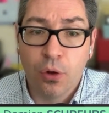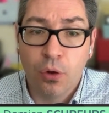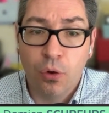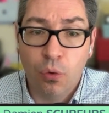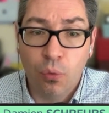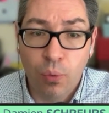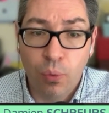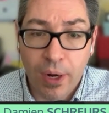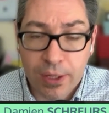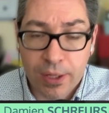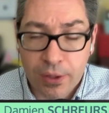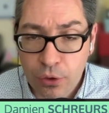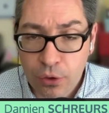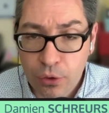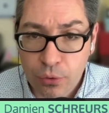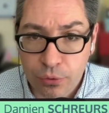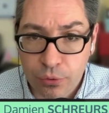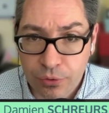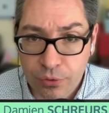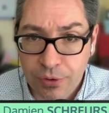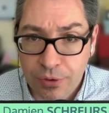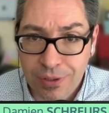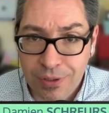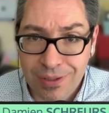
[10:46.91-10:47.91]

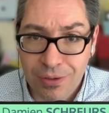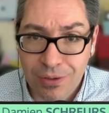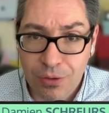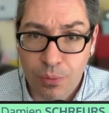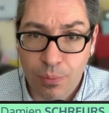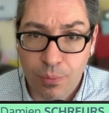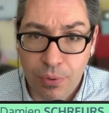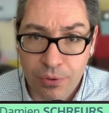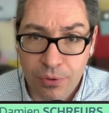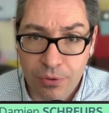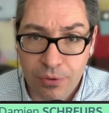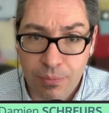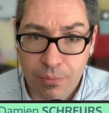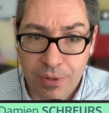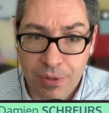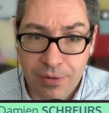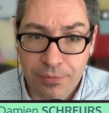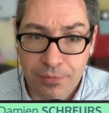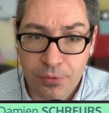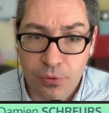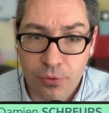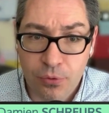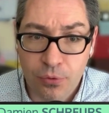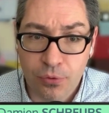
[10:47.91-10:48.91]
OneNote in the bottom
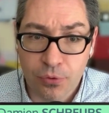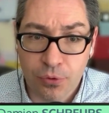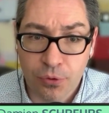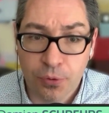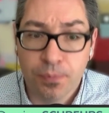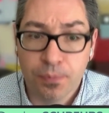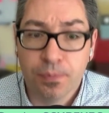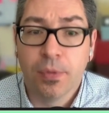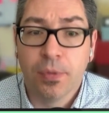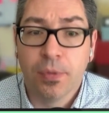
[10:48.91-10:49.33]
left corner,